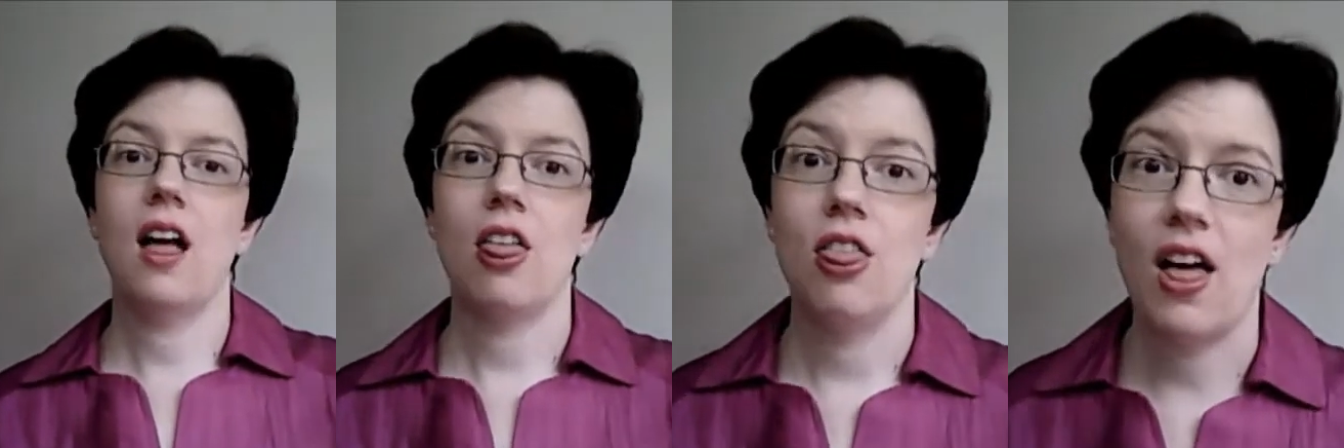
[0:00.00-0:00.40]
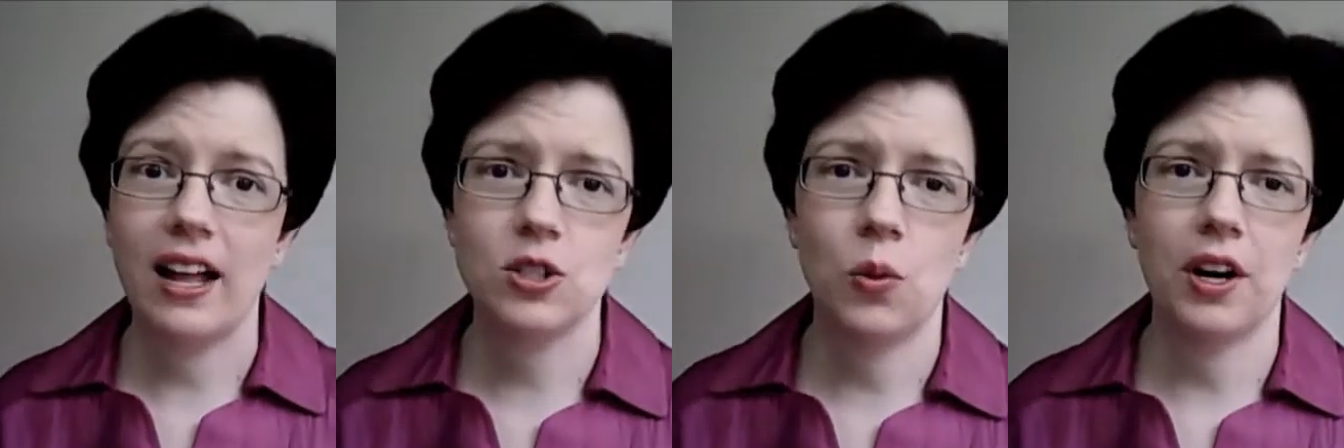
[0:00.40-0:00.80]

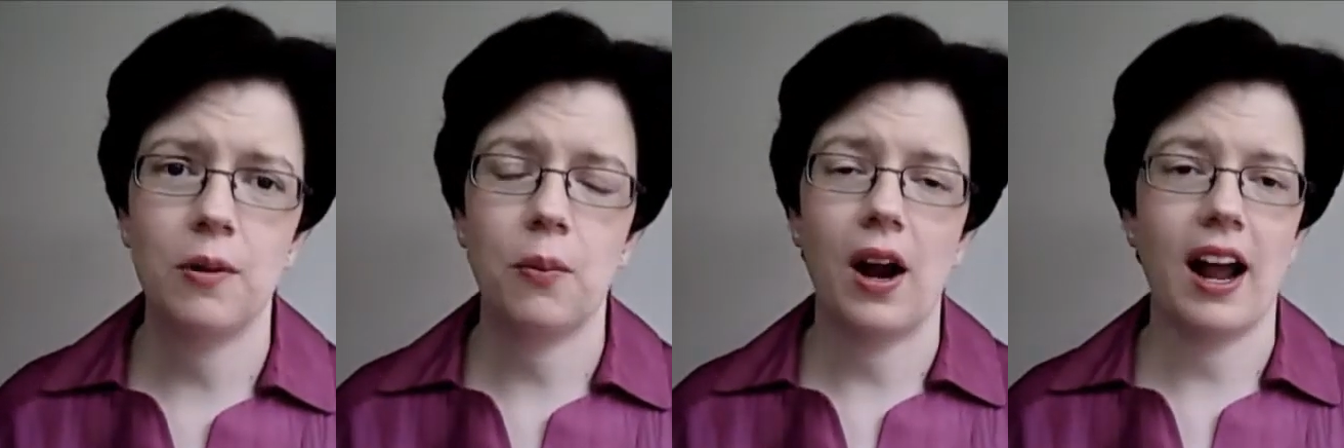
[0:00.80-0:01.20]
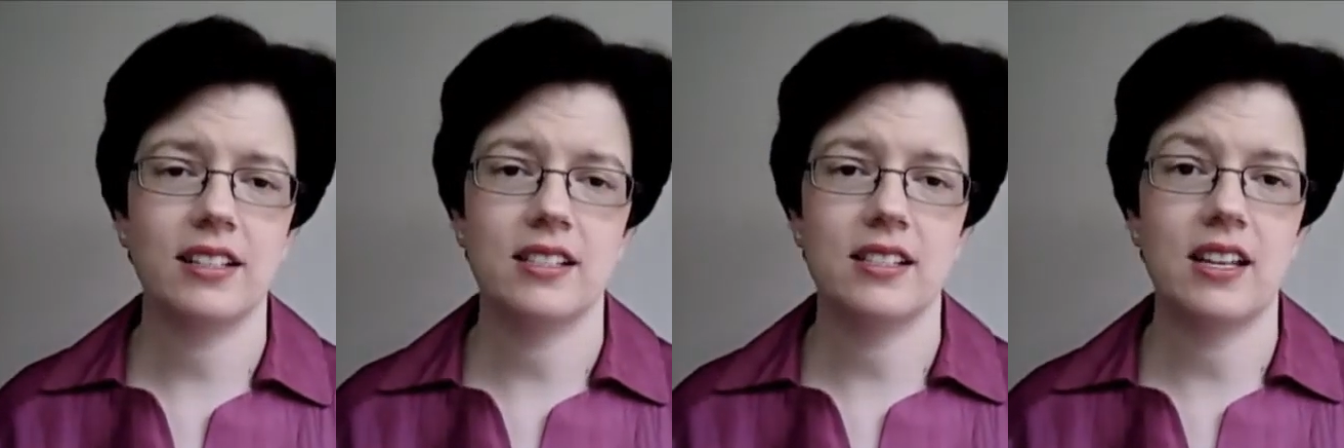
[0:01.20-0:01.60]
that's where you
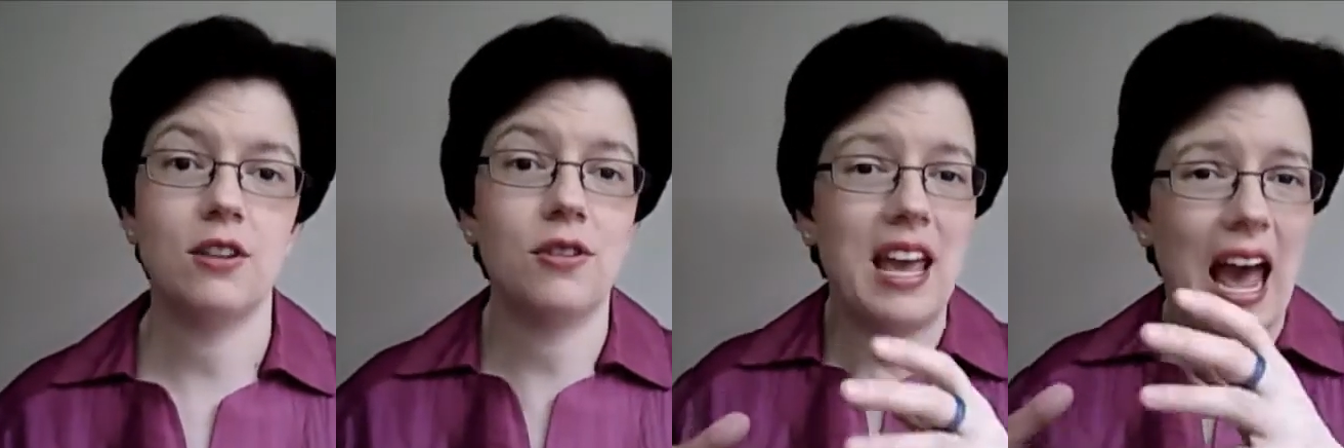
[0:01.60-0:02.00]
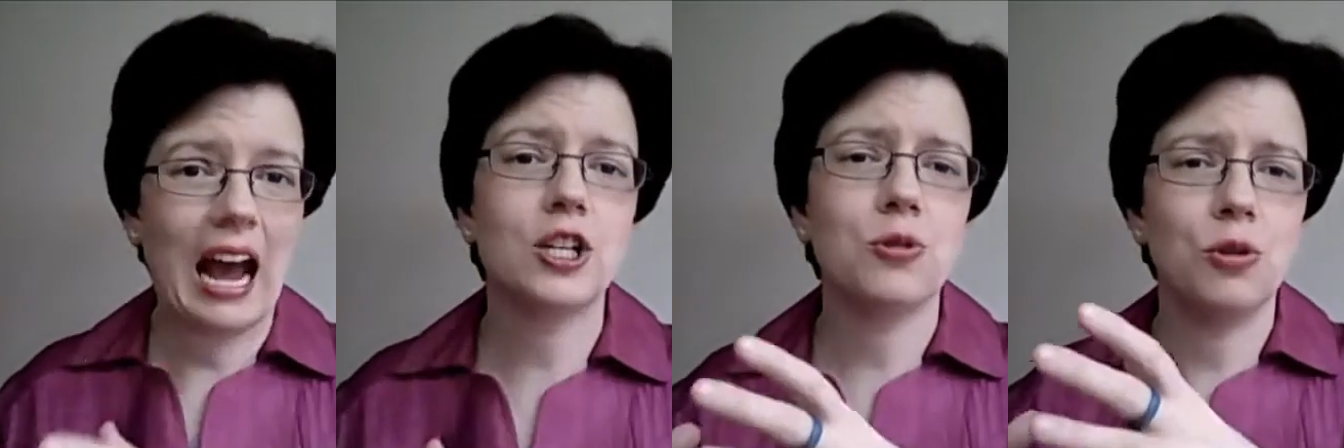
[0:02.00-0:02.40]
practice, either the
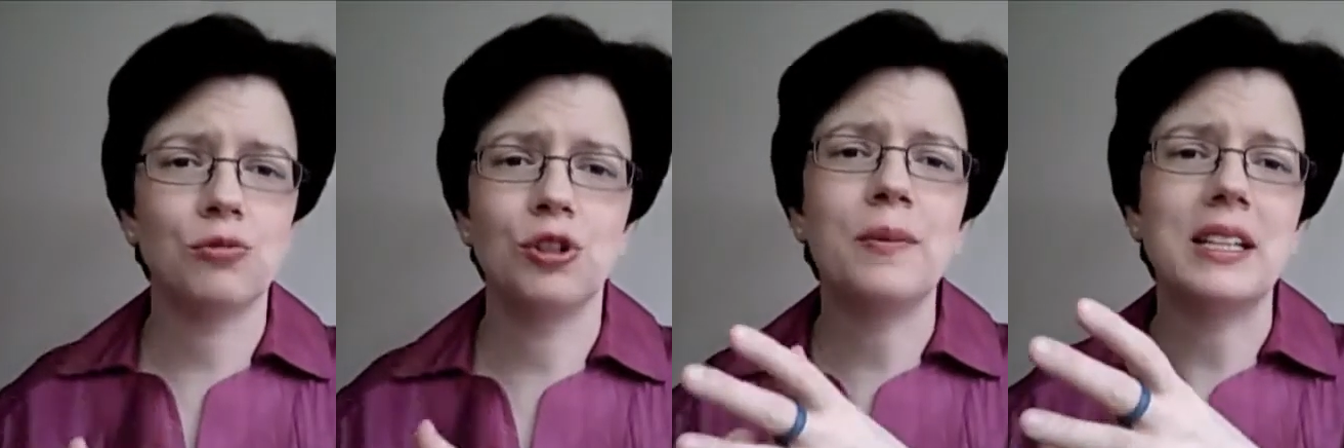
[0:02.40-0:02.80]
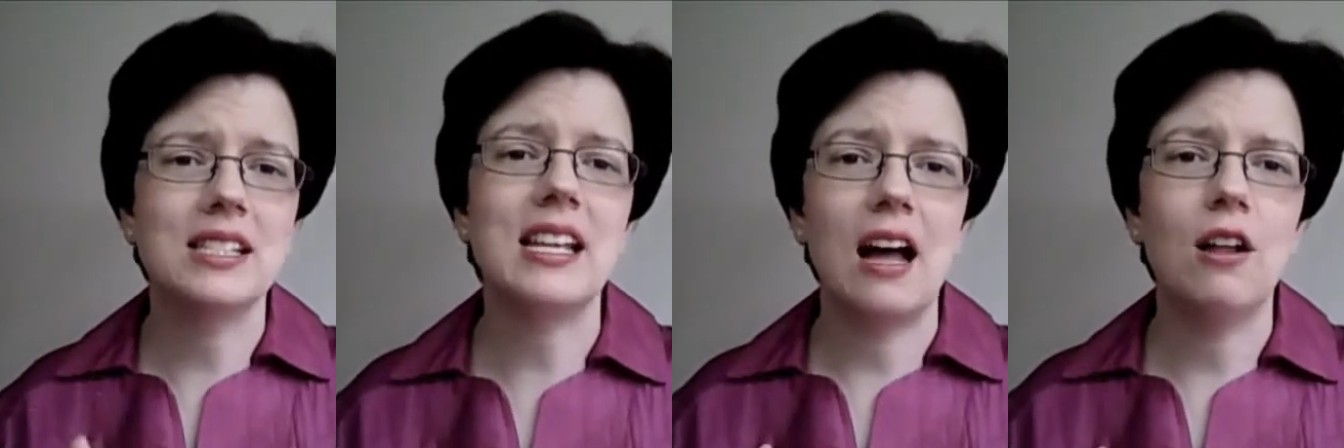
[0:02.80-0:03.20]
actual room
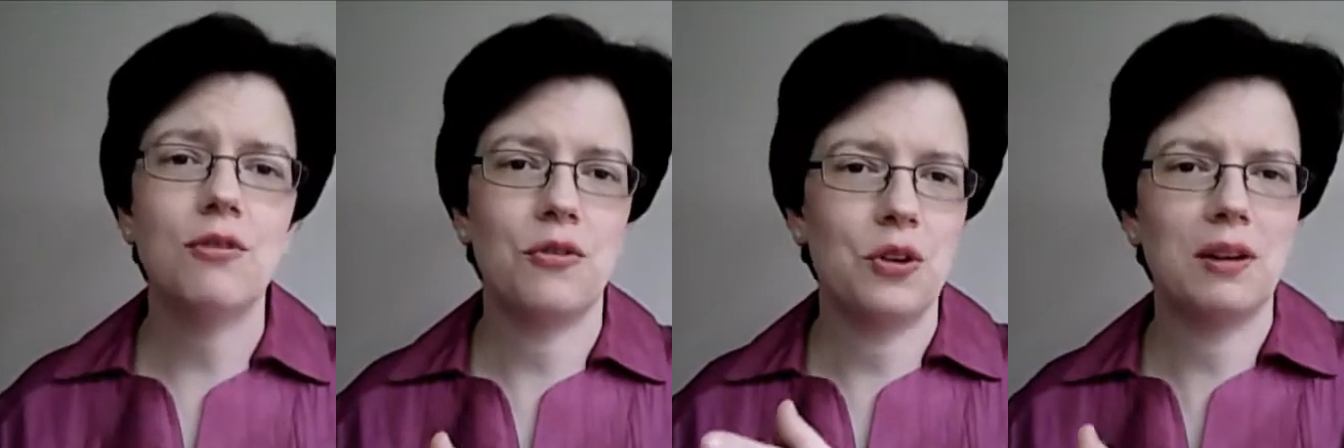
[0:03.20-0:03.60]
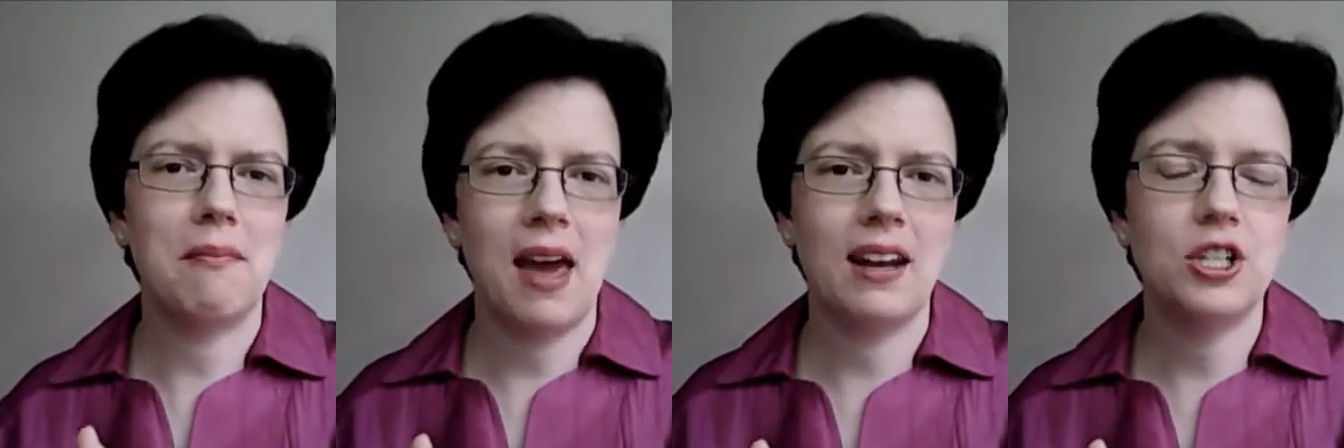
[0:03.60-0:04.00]
itself, if you can
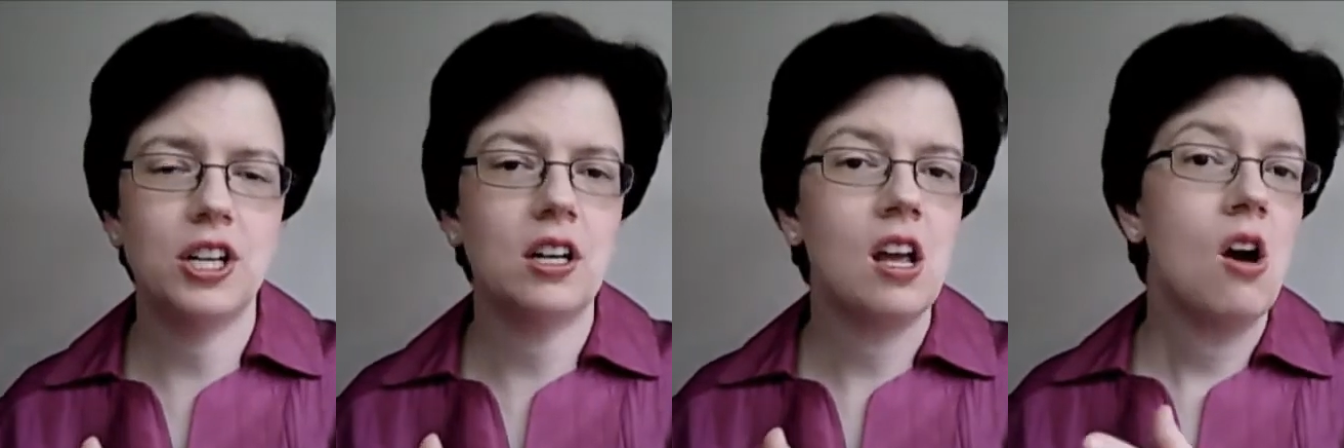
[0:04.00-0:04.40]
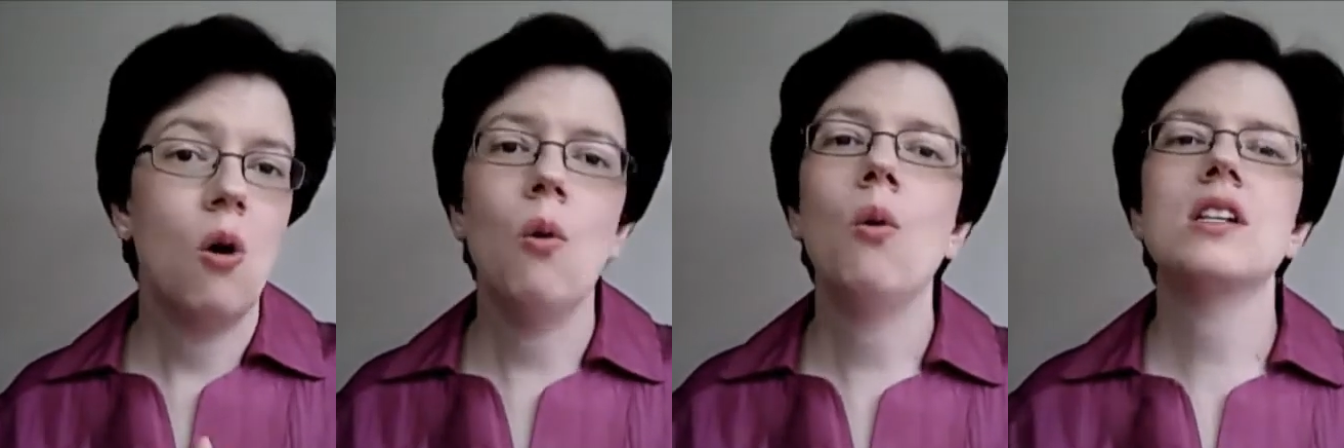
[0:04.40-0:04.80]
manage it,
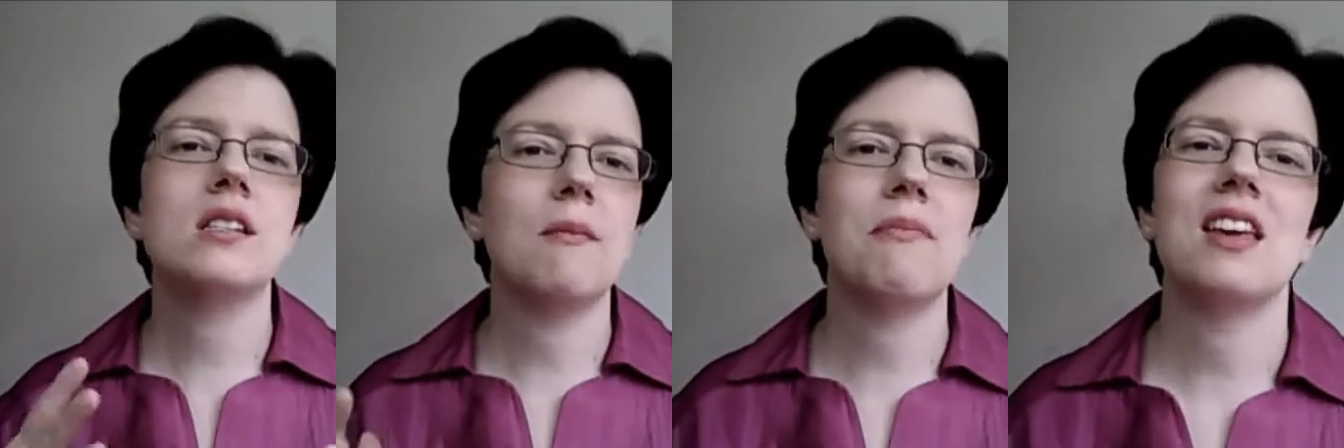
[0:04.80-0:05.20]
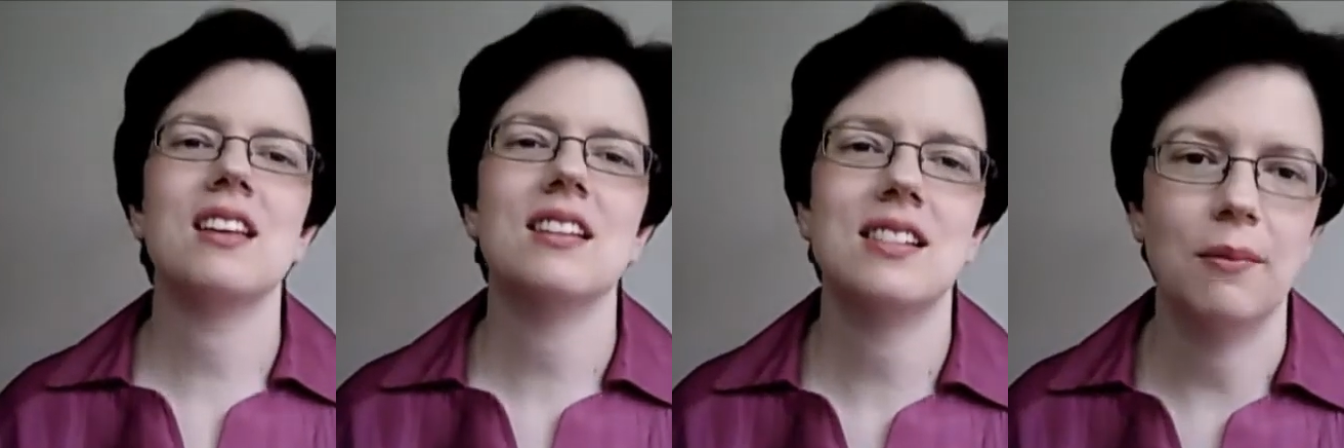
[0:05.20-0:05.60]
or
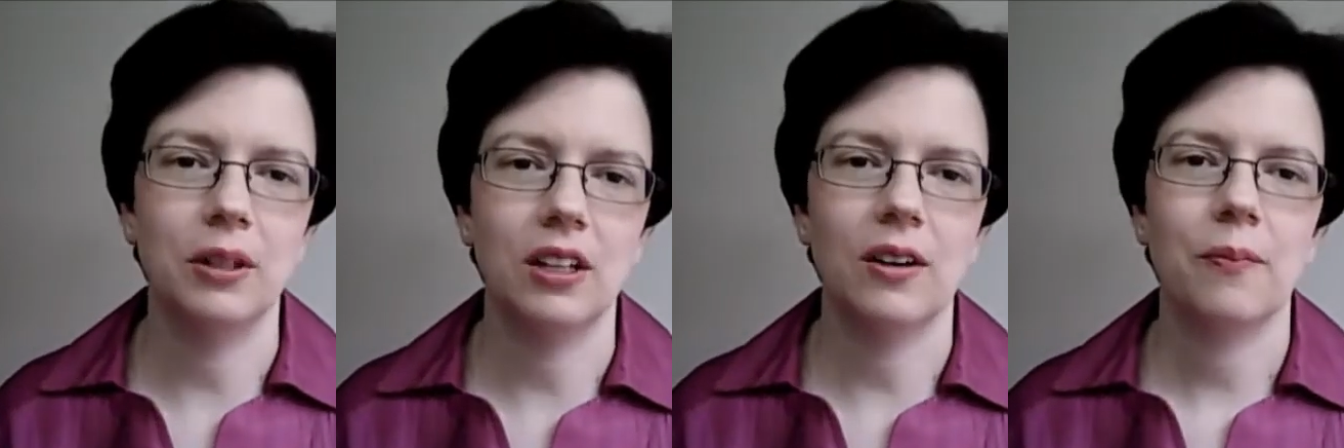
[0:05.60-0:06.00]
something similar.